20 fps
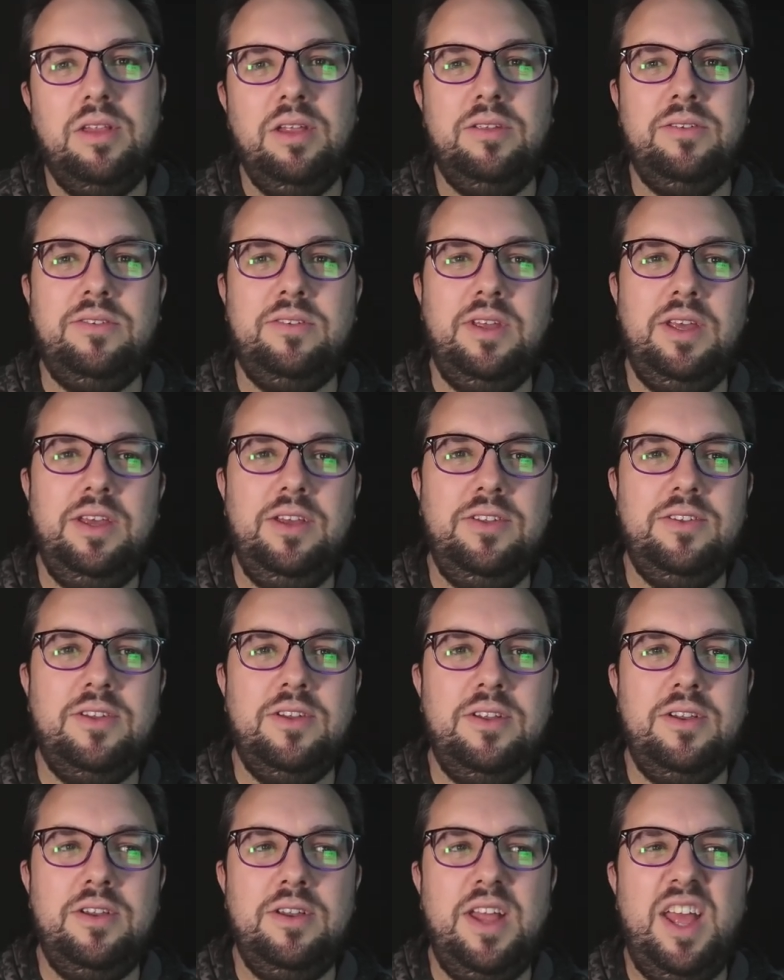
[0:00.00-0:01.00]
this
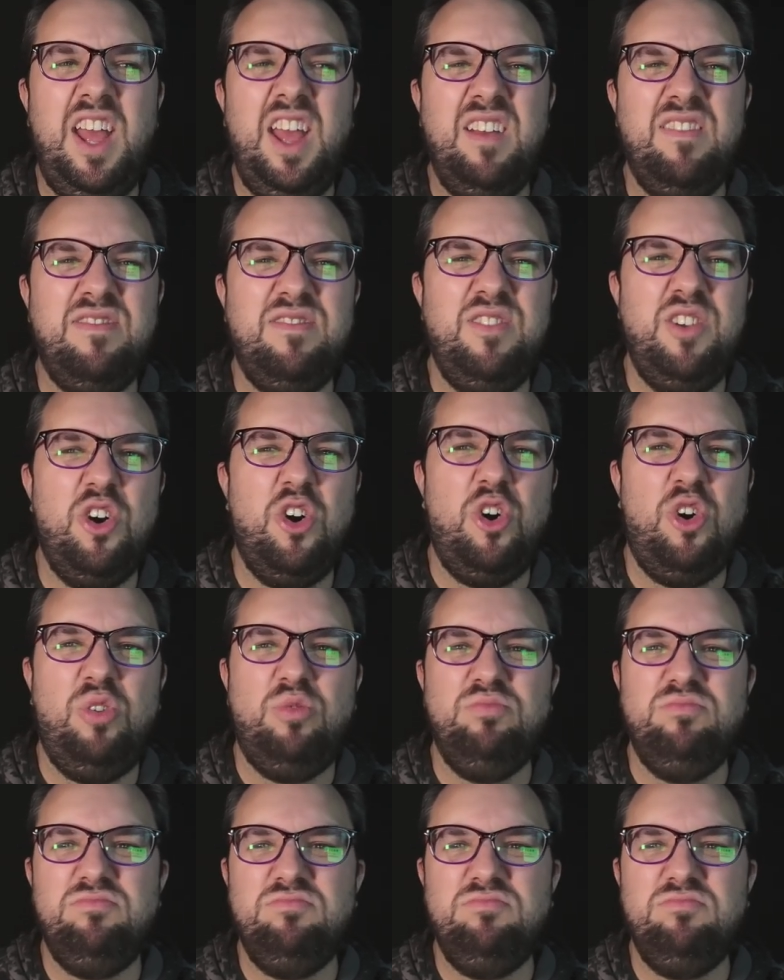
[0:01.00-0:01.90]
season, if not